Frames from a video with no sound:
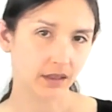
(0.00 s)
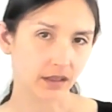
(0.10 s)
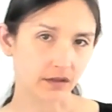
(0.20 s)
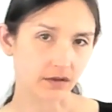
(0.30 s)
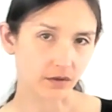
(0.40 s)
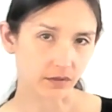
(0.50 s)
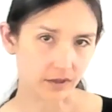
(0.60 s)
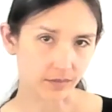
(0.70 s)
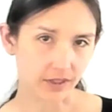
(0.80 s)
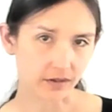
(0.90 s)
And so it
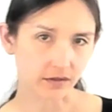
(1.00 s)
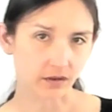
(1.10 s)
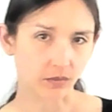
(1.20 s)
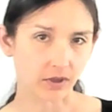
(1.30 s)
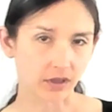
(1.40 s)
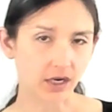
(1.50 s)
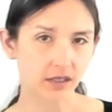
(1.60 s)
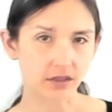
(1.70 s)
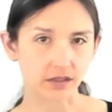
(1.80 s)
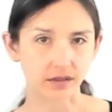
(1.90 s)
depends on where
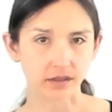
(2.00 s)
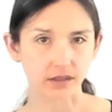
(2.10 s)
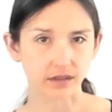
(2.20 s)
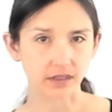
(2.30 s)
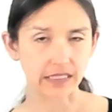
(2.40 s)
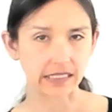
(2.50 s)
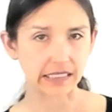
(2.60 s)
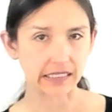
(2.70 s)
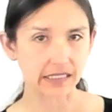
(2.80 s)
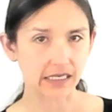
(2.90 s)
consciousness
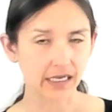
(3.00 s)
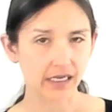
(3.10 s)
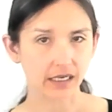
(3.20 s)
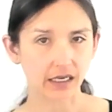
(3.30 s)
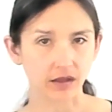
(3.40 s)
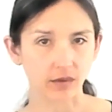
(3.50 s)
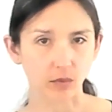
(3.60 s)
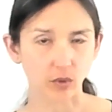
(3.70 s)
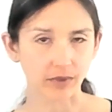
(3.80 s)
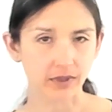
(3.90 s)
is in the
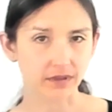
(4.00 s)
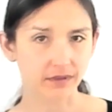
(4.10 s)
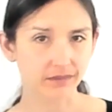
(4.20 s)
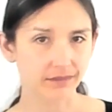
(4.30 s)
moment.